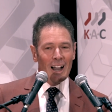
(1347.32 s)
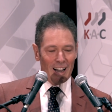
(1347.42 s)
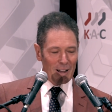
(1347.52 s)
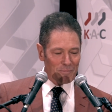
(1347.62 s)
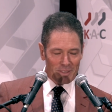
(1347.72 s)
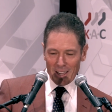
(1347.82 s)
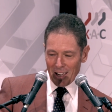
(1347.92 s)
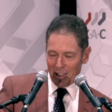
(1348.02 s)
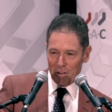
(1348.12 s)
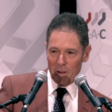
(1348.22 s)
Um,
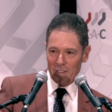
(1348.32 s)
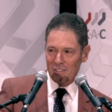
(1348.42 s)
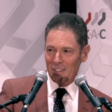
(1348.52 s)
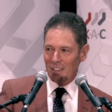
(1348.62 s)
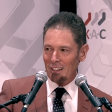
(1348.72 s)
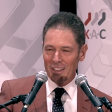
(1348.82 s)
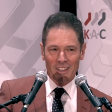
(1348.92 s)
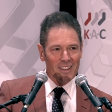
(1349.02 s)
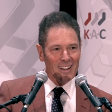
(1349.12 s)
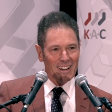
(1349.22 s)

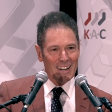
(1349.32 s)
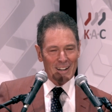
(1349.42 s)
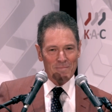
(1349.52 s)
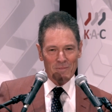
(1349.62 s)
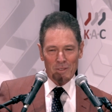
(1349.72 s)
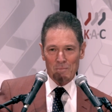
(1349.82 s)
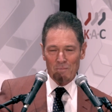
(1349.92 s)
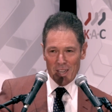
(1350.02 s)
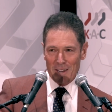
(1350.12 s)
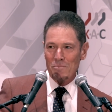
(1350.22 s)
interestingly, um, the
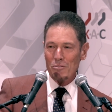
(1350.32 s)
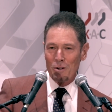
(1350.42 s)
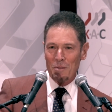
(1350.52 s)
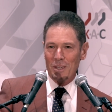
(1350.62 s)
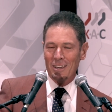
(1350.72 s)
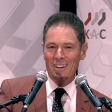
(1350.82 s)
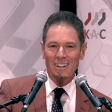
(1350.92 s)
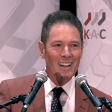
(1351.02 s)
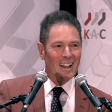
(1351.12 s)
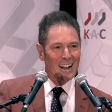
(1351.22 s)
then Premier
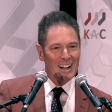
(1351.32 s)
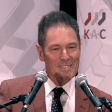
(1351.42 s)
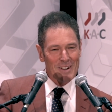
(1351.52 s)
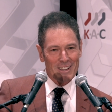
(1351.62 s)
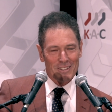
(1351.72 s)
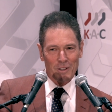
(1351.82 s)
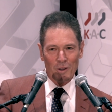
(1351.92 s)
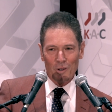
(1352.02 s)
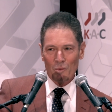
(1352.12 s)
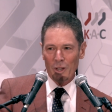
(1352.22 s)
uh, actually
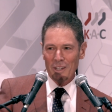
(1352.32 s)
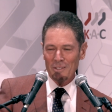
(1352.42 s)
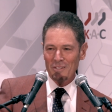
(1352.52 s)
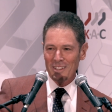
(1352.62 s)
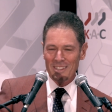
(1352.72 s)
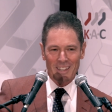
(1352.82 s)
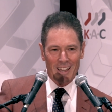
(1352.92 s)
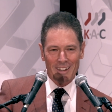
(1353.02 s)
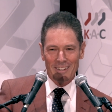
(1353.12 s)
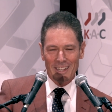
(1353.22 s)
got wind of this,
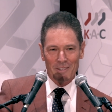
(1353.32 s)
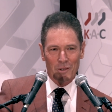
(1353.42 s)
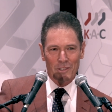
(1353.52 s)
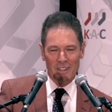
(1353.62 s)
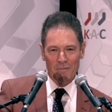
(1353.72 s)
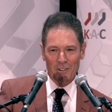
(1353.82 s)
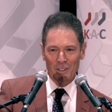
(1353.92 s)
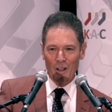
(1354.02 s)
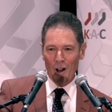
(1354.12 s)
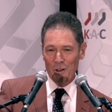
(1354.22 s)
and it was a
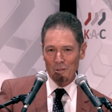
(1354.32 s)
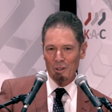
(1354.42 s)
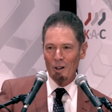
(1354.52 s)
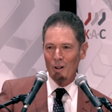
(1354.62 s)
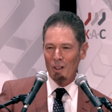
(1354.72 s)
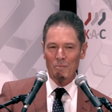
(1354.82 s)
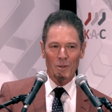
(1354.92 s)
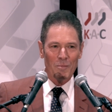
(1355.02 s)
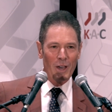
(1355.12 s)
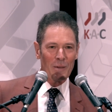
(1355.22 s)
real own goal, I'm,
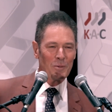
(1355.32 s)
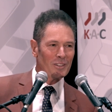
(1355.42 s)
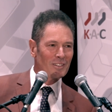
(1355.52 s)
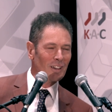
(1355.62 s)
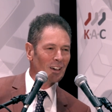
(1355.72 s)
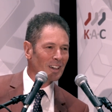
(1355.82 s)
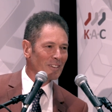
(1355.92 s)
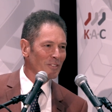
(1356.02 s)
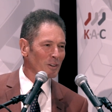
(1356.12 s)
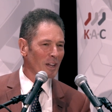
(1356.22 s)
I'm happy to
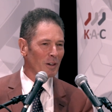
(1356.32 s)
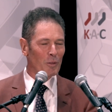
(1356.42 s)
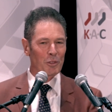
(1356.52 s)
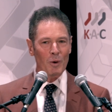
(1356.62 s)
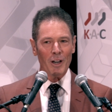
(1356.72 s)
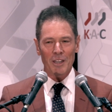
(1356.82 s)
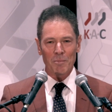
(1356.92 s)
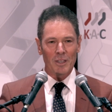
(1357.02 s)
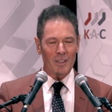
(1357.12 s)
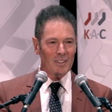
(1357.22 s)
say, for Healthway
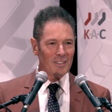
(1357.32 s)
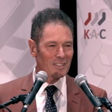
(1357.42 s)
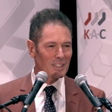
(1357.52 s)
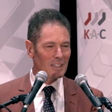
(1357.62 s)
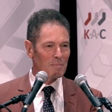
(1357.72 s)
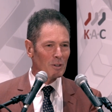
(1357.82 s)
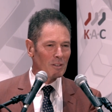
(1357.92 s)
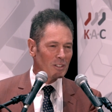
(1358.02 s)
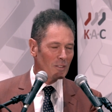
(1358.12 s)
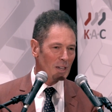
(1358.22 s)
because their,
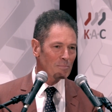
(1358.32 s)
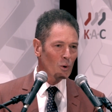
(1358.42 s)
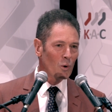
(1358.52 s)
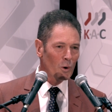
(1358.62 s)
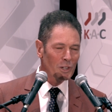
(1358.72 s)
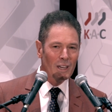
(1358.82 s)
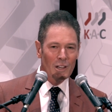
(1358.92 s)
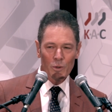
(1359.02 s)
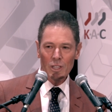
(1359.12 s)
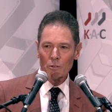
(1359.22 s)
their board
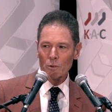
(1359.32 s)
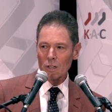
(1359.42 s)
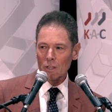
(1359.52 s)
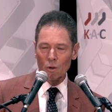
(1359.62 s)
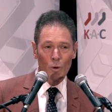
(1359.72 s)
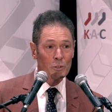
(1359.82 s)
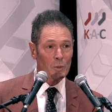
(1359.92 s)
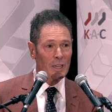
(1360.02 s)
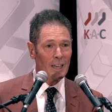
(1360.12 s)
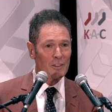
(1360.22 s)
were then really called
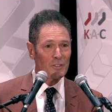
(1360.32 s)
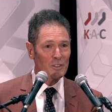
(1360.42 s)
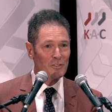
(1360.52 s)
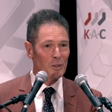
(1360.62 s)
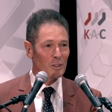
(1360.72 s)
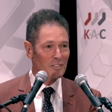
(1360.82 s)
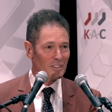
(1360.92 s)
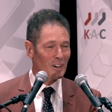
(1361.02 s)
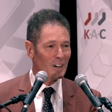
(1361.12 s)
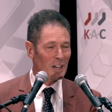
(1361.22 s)
to account for the first
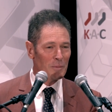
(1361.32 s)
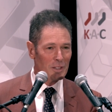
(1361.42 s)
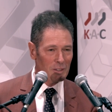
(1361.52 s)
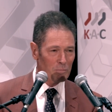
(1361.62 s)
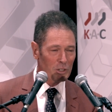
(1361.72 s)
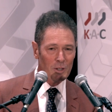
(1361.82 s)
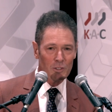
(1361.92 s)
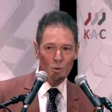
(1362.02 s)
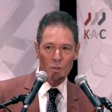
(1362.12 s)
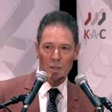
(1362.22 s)
time, and pretty much all the